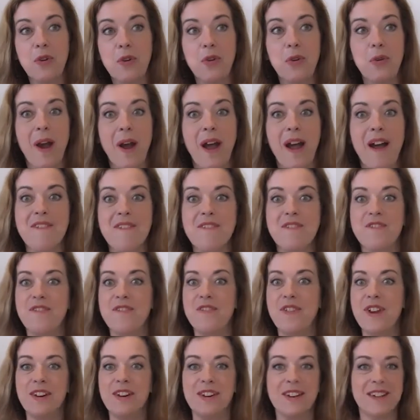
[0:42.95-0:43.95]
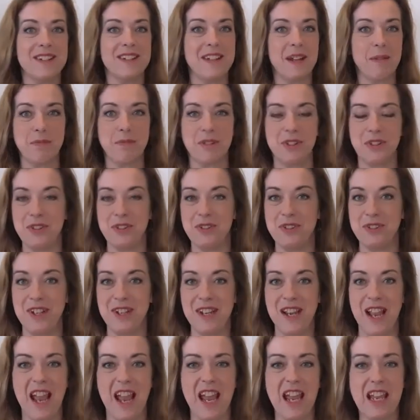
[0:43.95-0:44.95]
who are very adept at
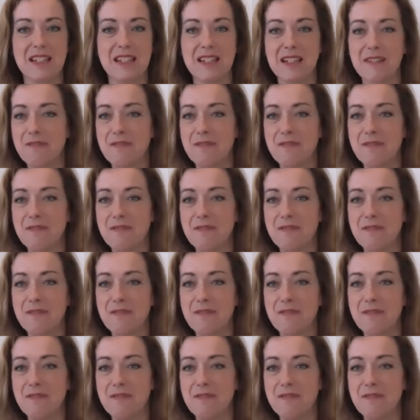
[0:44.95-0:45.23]
using your hands,